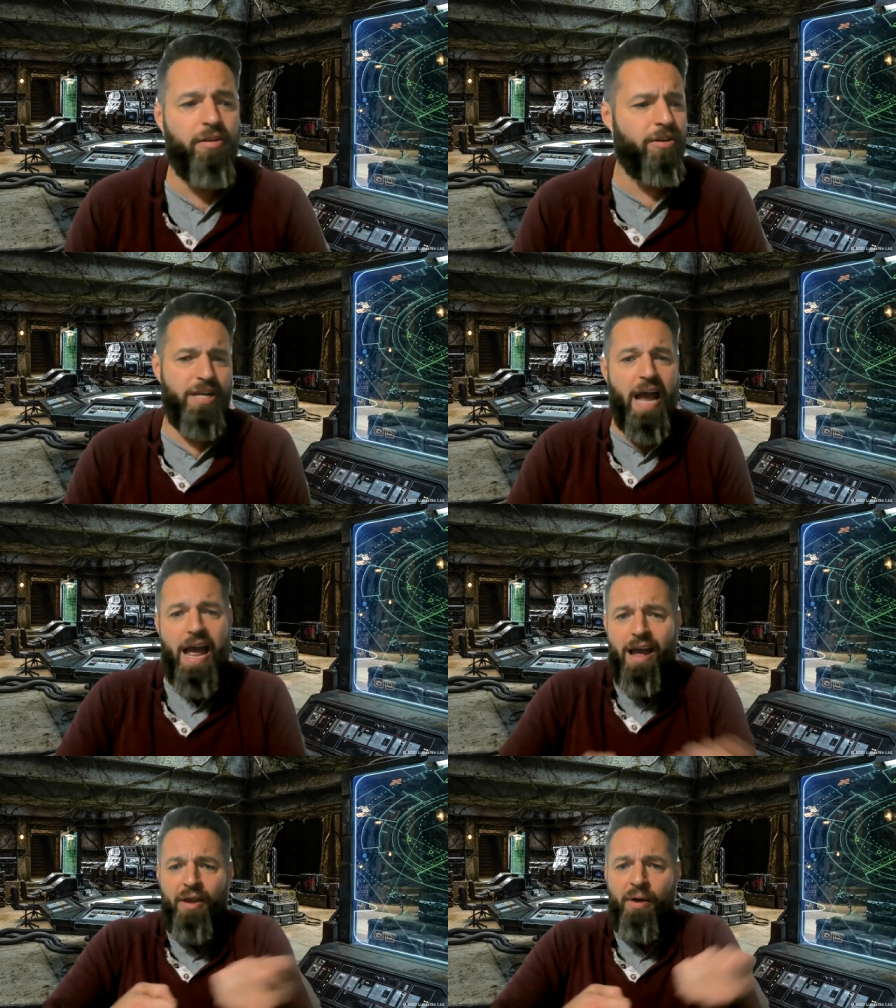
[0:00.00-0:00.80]
There's a guy
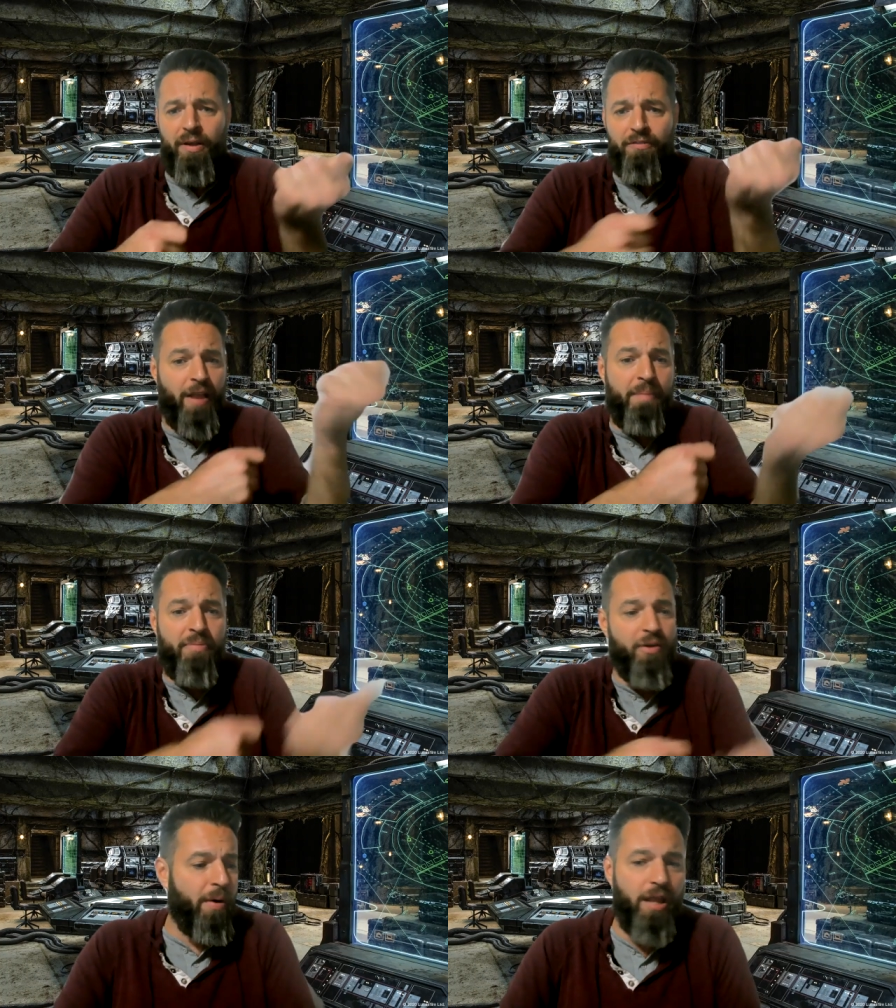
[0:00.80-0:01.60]
out there with a
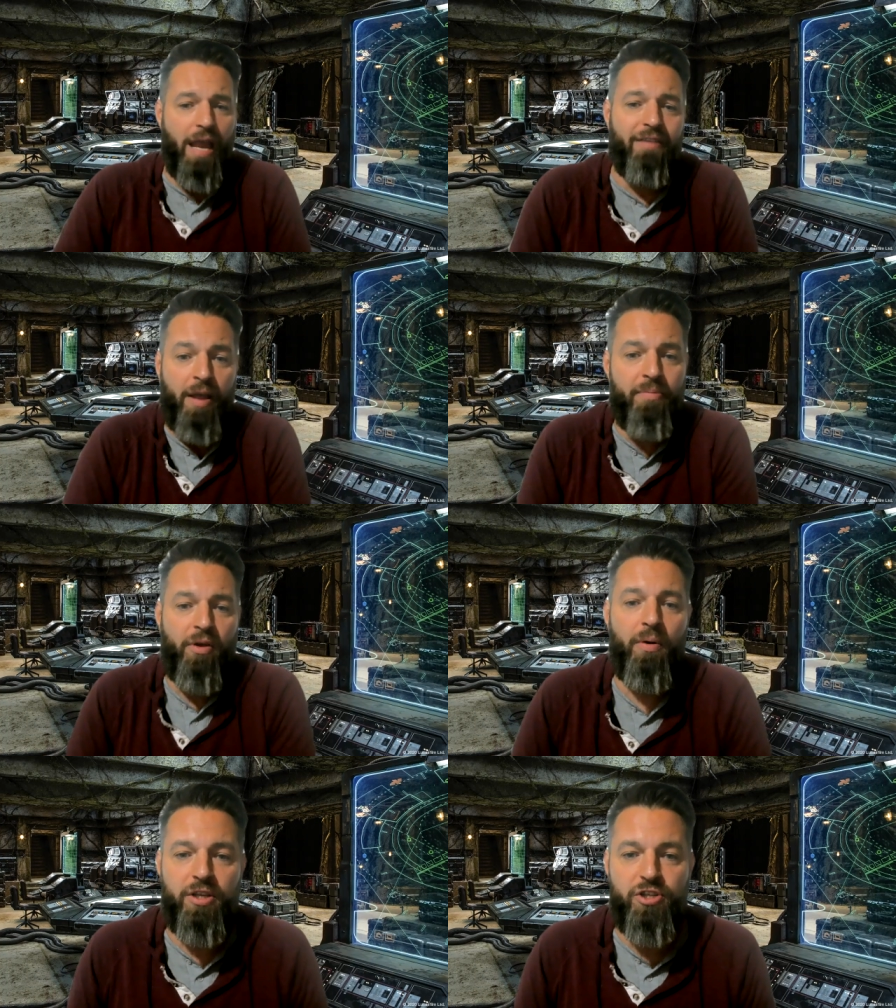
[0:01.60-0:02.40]
flamethrower, like
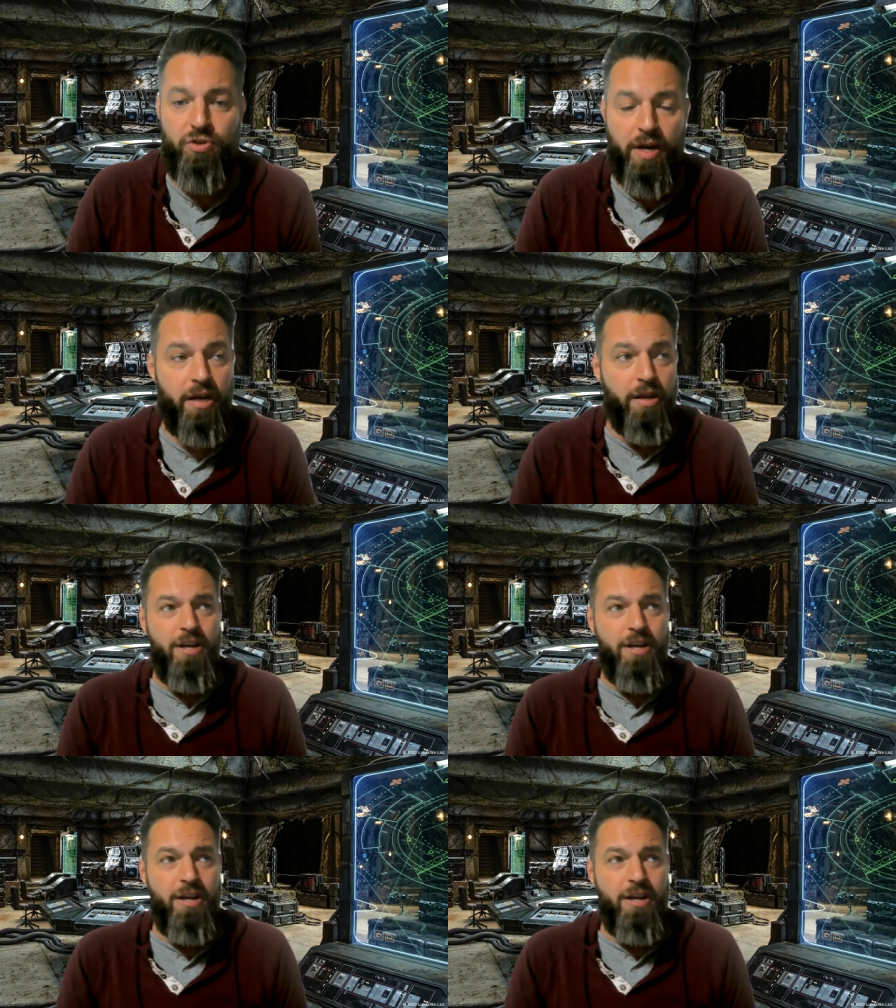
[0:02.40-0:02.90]
flamethrowing the street.